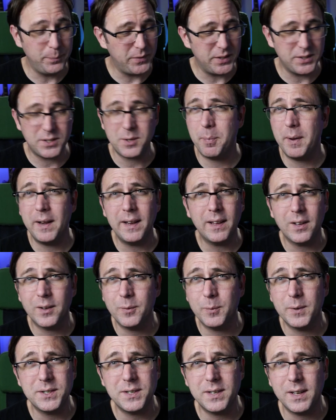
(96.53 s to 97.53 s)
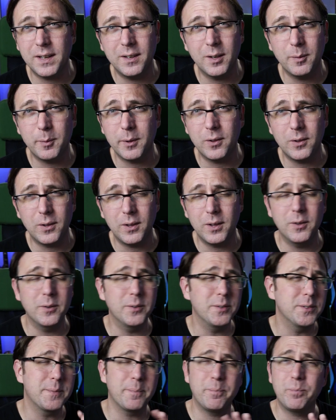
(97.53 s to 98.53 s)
Just depending on which DAW you use,